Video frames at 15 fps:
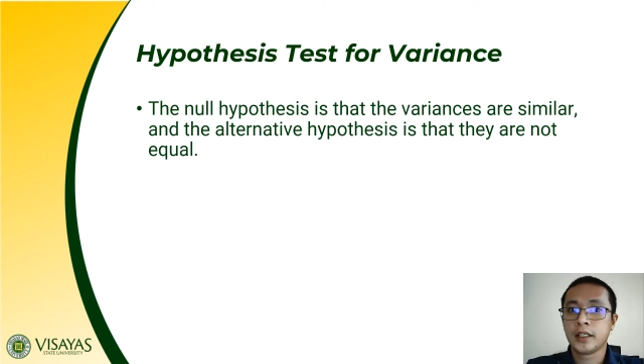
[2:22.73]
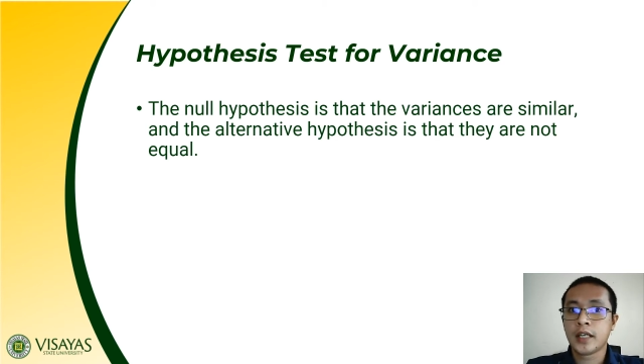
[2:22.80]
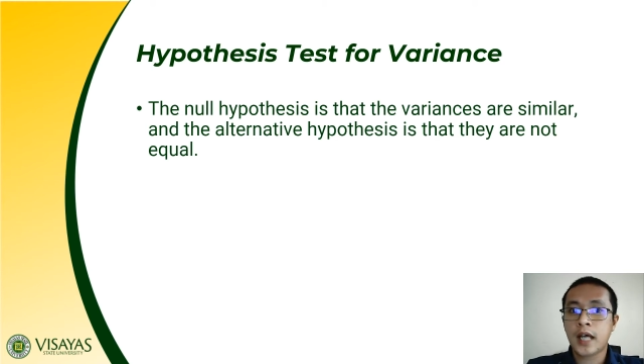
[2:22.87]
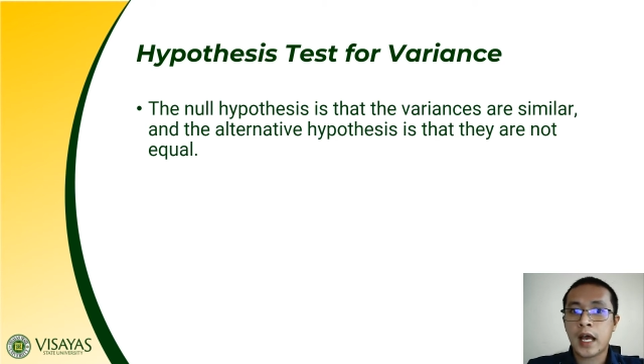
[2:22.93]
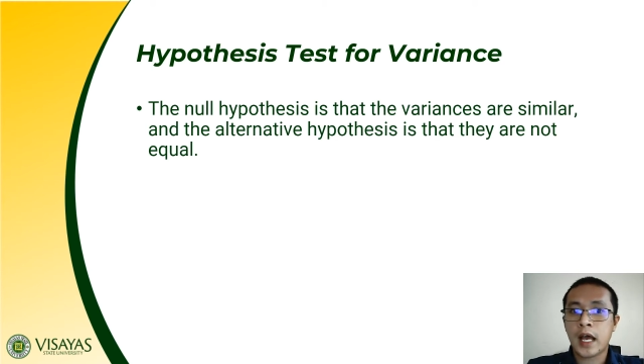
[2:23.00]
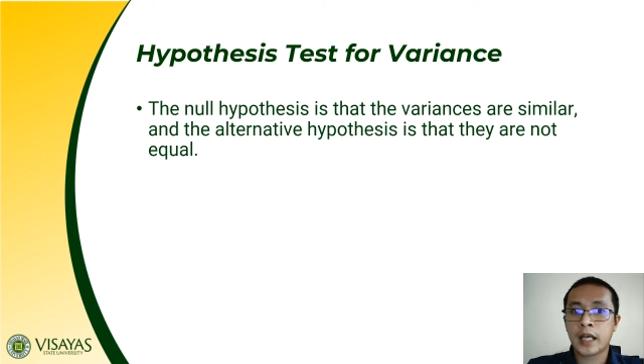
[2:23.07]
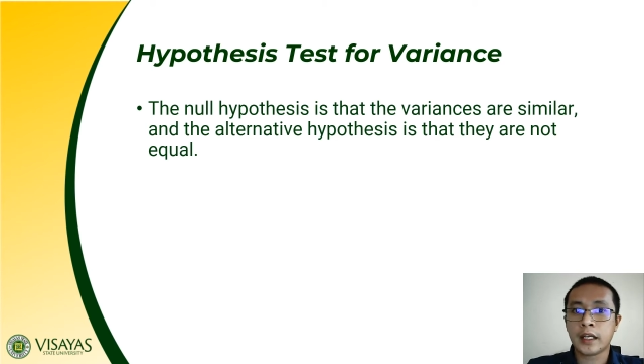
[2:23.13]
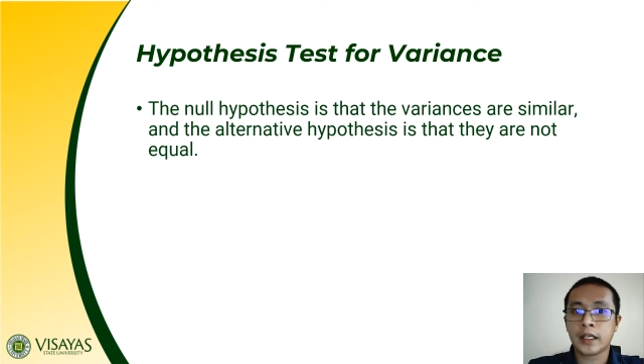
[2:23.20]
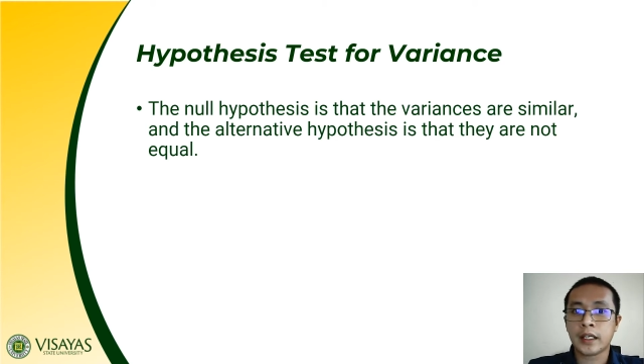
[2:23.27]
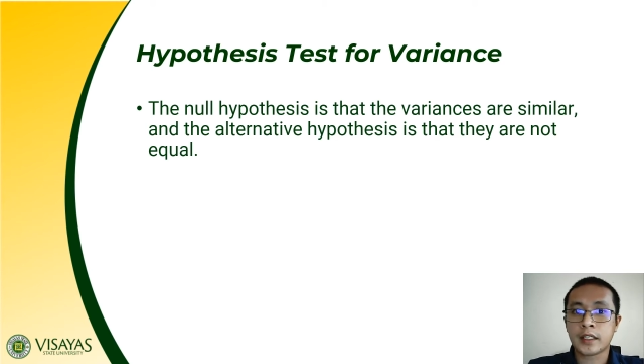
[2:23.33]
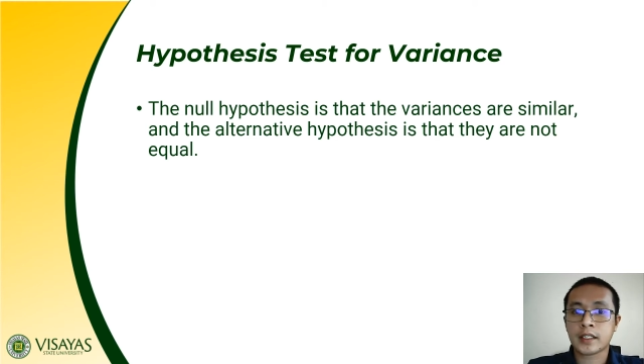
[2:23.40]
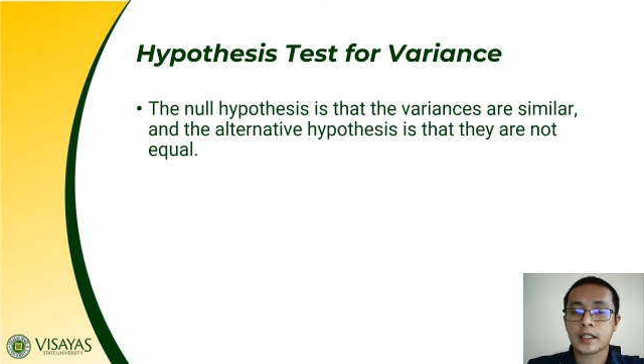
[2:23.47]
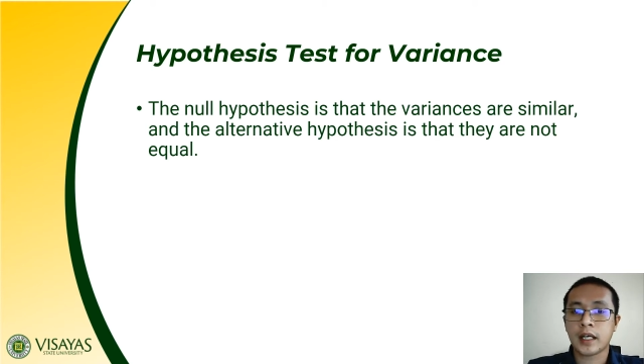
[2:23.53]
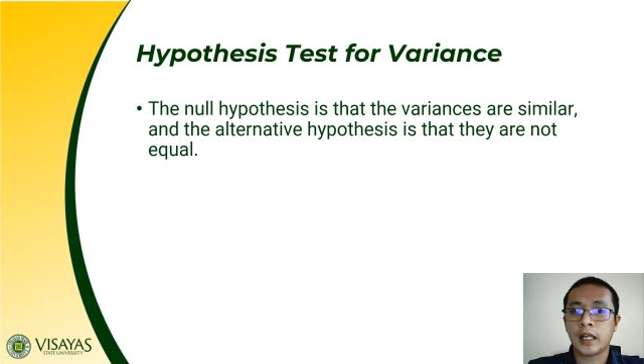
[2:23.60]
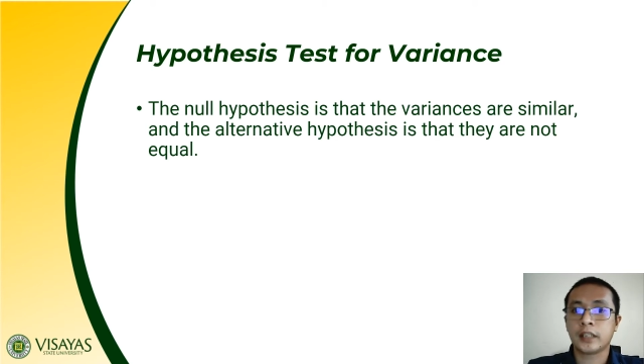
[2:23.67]
and its
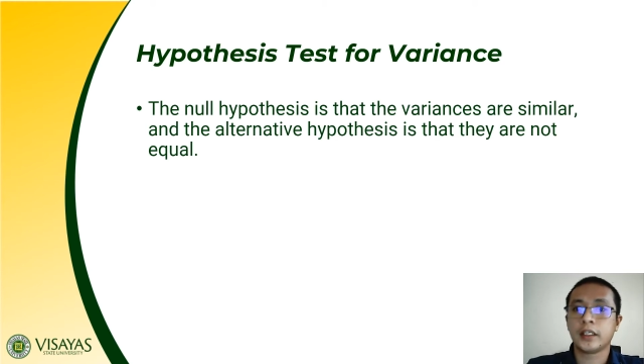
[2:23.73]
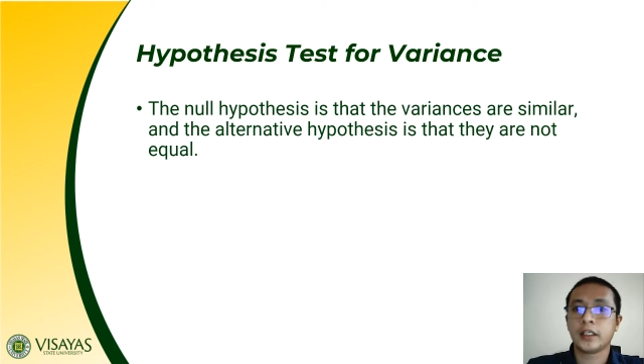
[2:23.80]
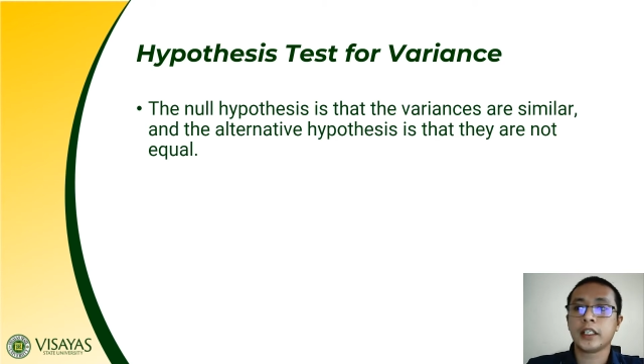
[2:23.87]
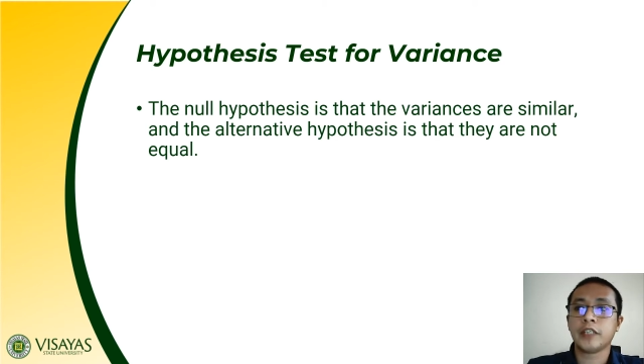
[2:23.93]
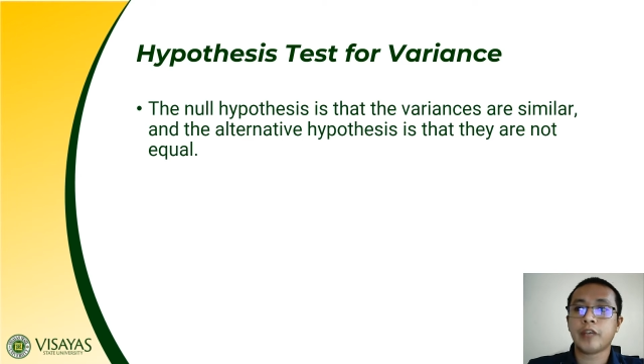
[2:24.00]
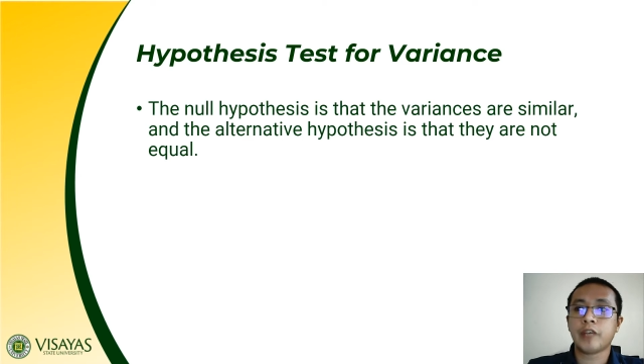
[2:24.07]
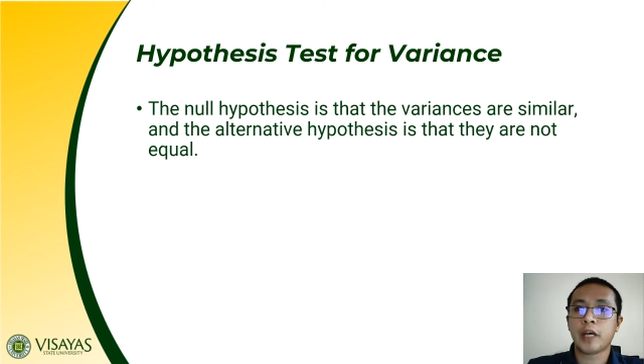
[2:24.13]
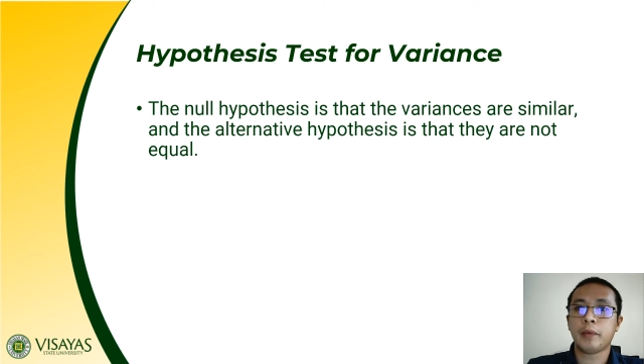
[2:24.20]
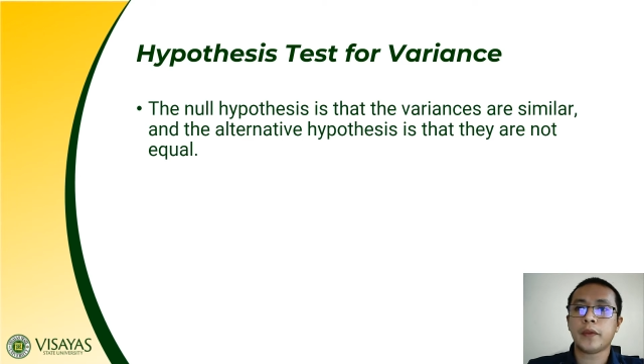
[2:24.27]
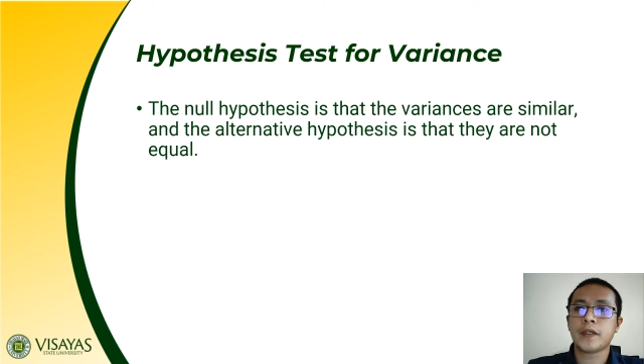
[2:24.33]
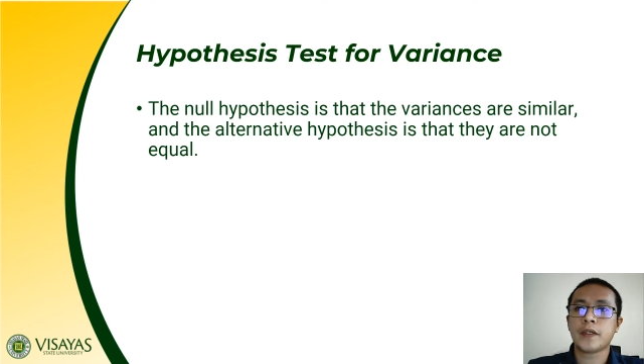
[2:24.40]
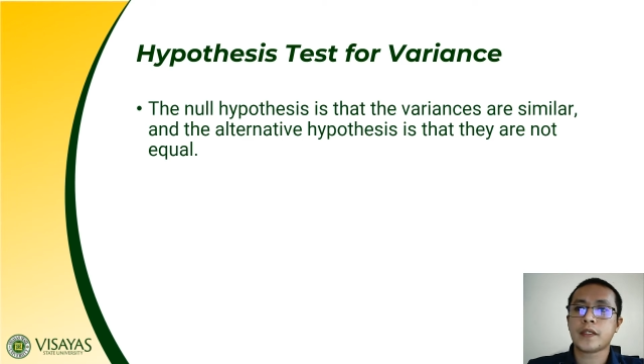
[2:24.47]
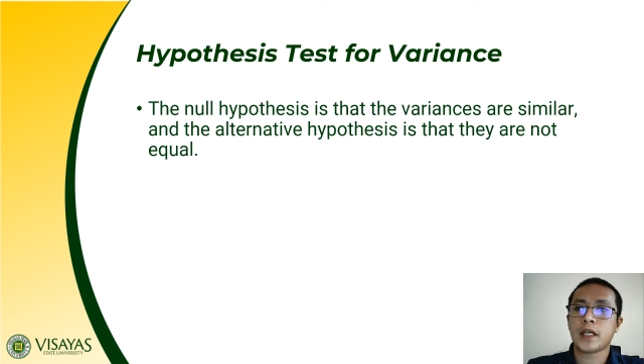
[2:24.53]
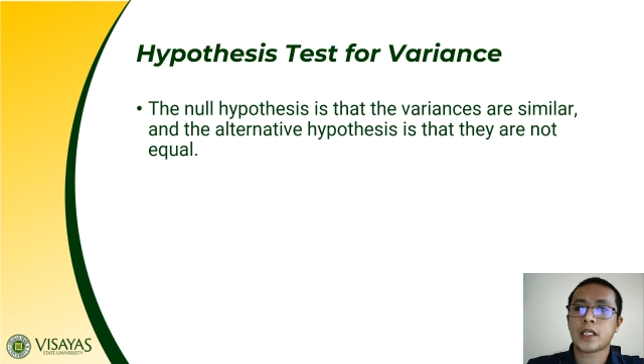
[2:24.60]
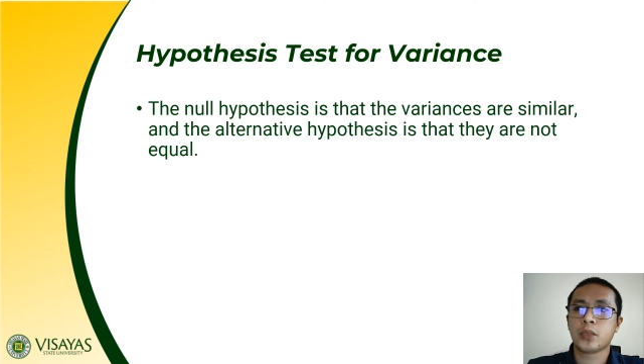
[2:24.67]
alternative
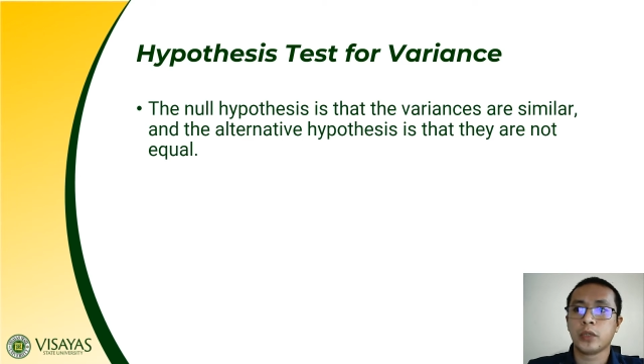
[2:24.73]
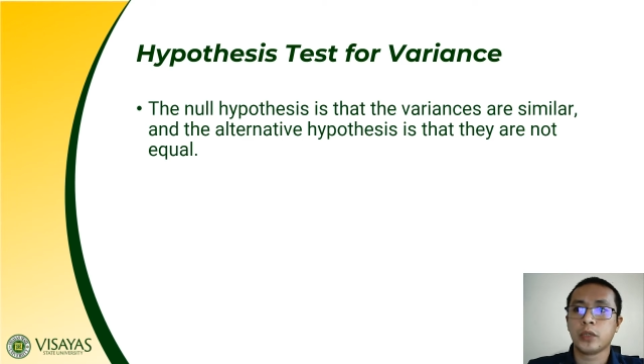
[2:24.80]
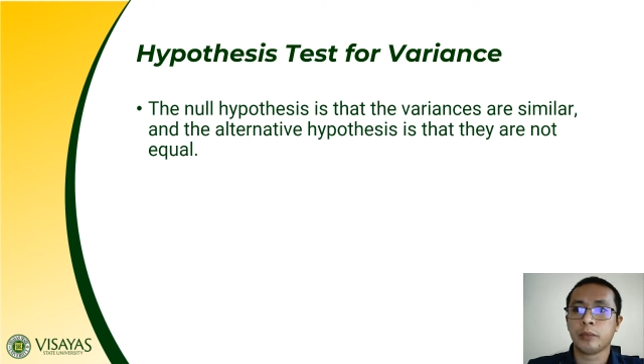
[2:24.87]
hypothesis will